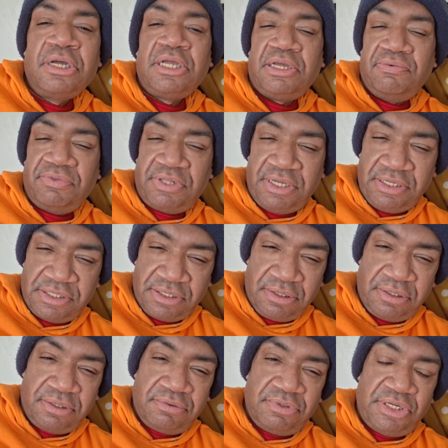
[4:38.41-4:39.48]
Everything's
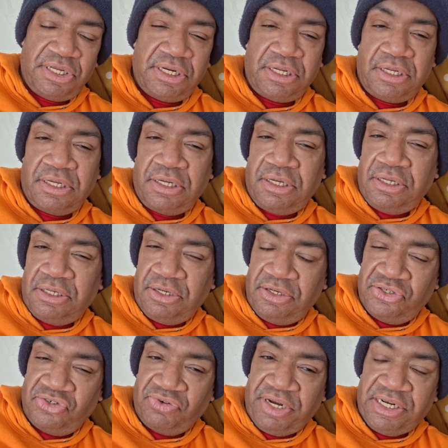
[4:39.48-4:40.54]
all on Diddy. The
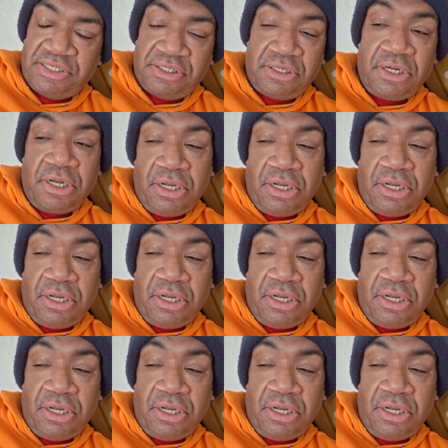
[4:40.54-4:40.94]
distraction.